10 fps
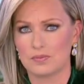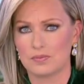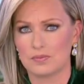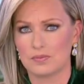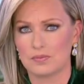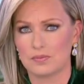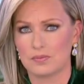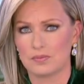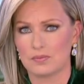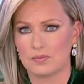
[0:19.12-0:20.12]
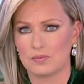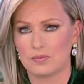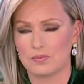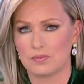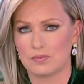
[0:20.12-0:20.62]

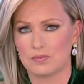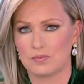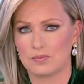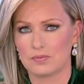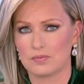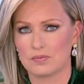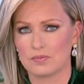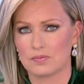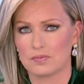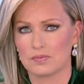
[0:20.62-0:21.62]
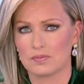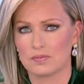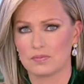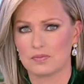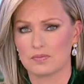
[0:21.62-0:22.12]

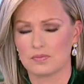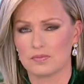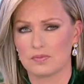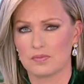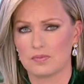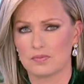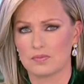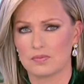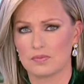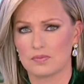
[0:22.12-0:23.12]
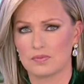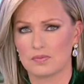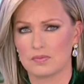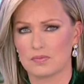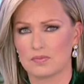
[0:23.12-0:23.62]

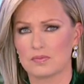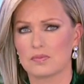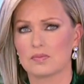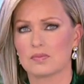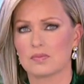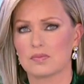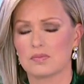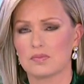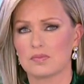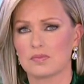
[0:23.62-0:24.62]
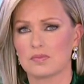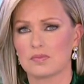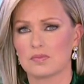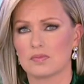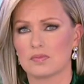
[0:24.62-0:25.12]

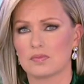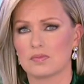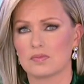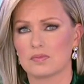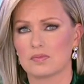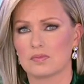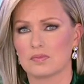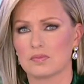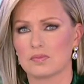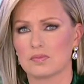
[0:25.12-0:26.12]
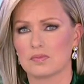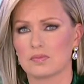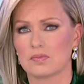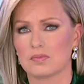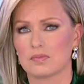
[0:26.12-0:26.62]

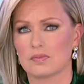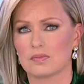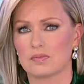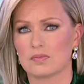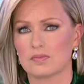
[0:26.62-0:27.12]
The person shown says nothing.